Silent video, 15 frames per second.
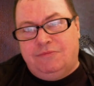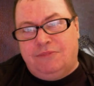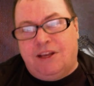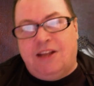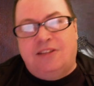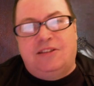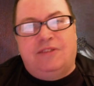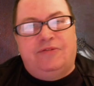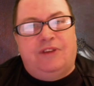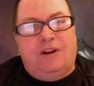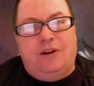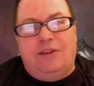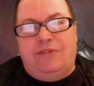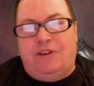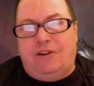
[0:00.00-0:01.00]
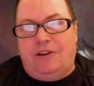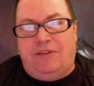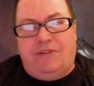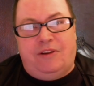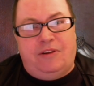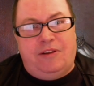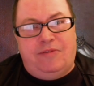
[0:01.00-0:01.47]
It's a very, very,
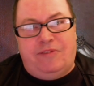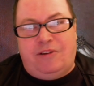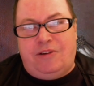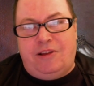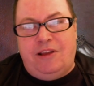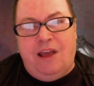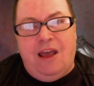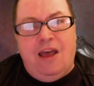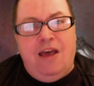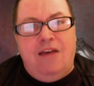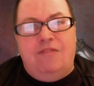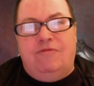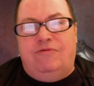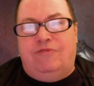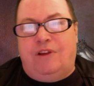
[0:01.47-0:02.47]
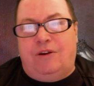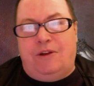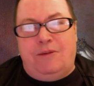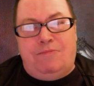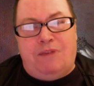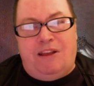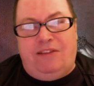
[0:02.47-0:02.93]
very, very, very
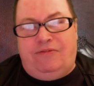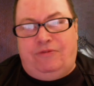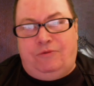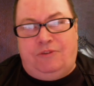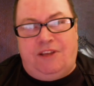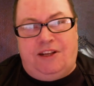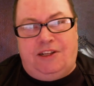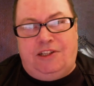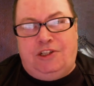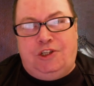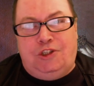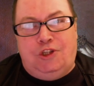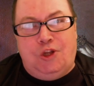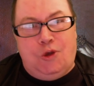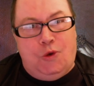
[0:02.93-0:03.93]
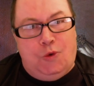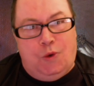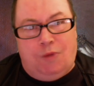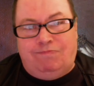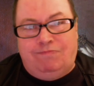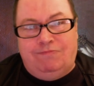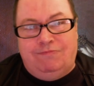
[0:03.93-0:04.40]
painful thing to do.
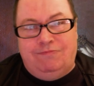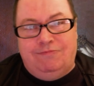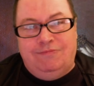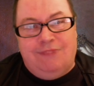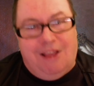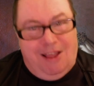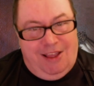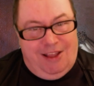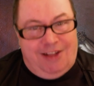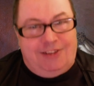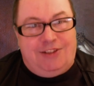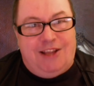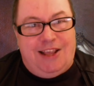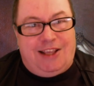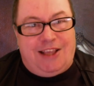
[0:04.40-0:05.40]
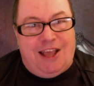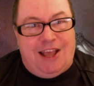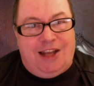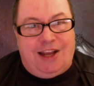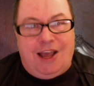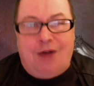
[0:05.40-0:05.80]
Take care now.